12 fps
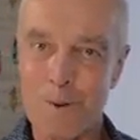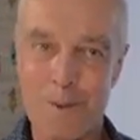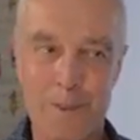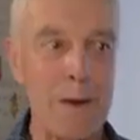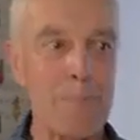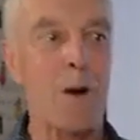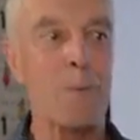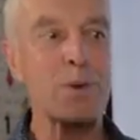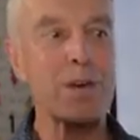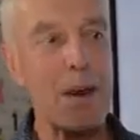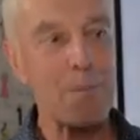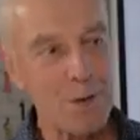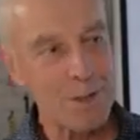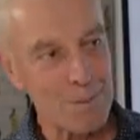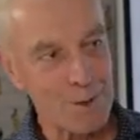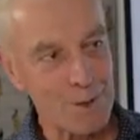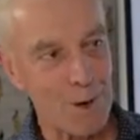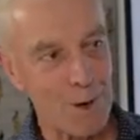They might be happy in
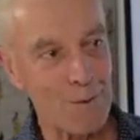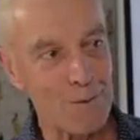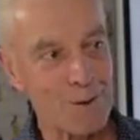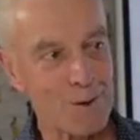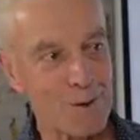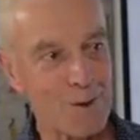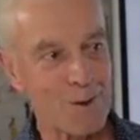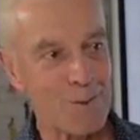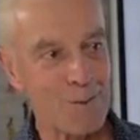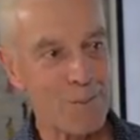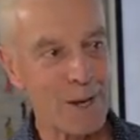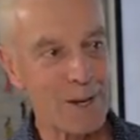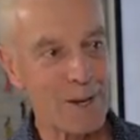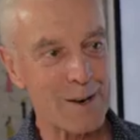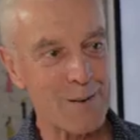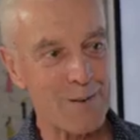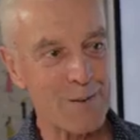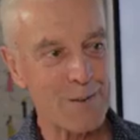themselves, but
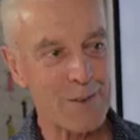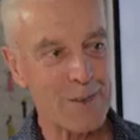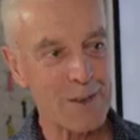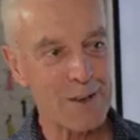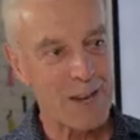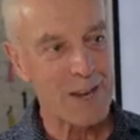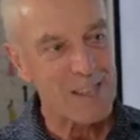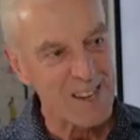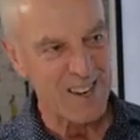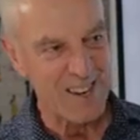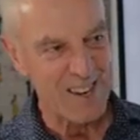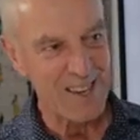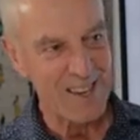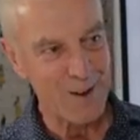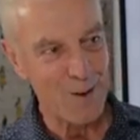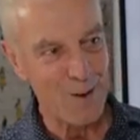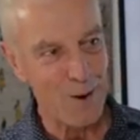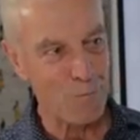the dignity
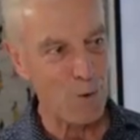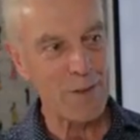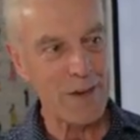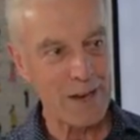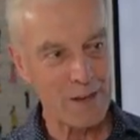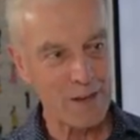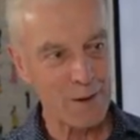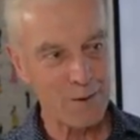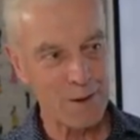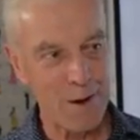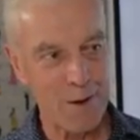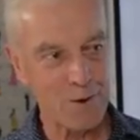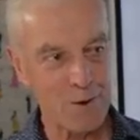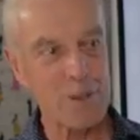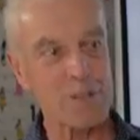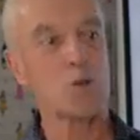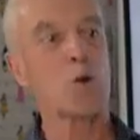of what they are going through has